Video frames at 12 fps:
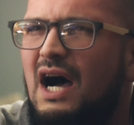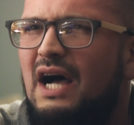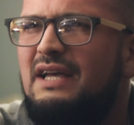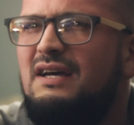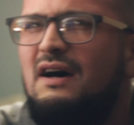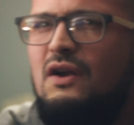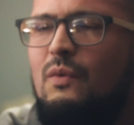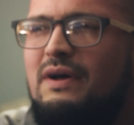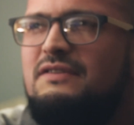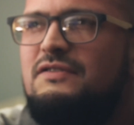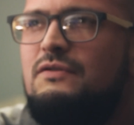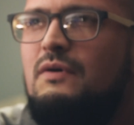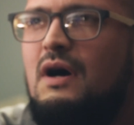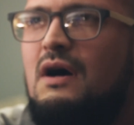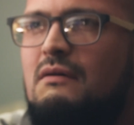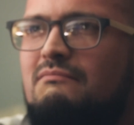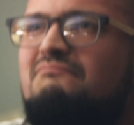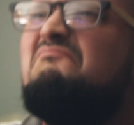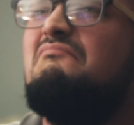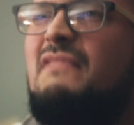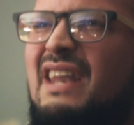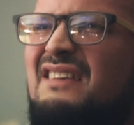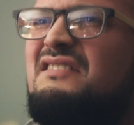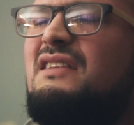I kind of went to an
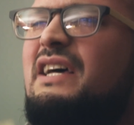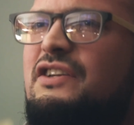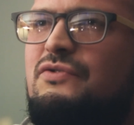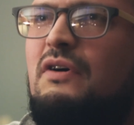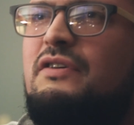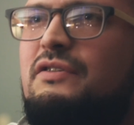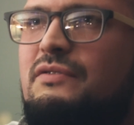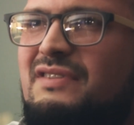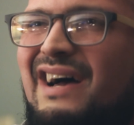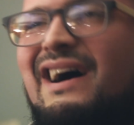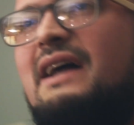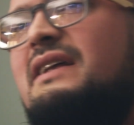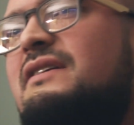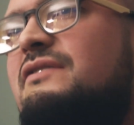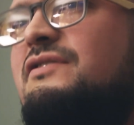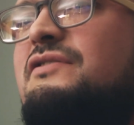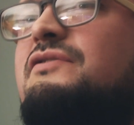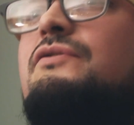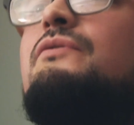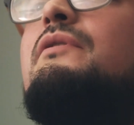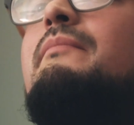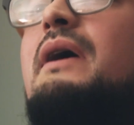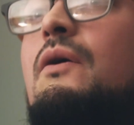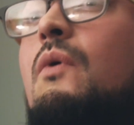escalated drug use. I didn't just do the
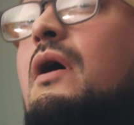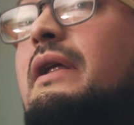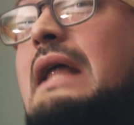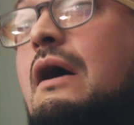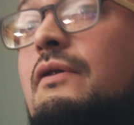marijuana and